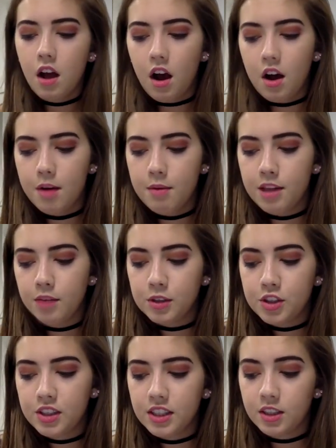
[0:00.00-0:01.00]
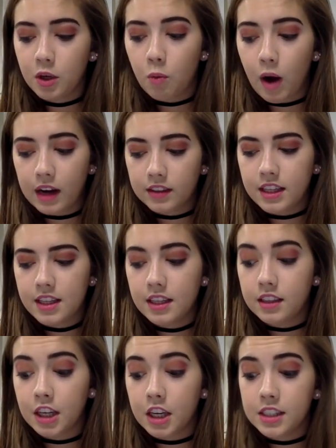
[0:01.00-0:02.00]
And then when she says, like, wild, I think,
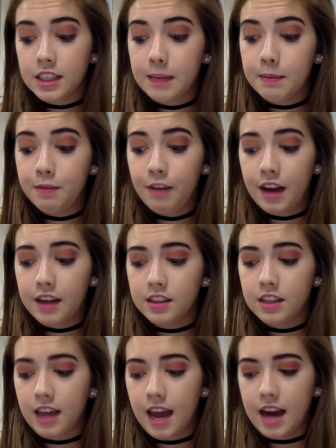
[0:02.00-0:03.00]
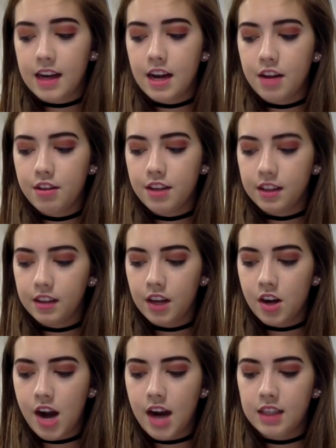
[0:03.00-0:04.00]
like, untamed, fast, like, act now, think
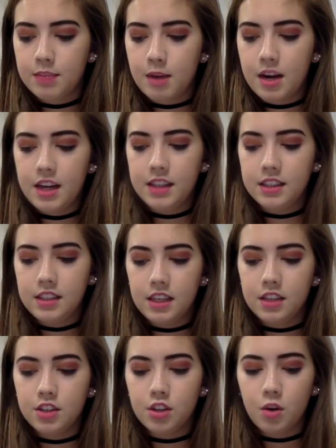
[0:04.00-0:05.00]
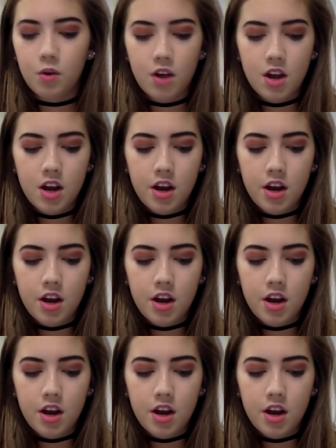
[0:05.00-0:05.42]
later, act upon instinct. So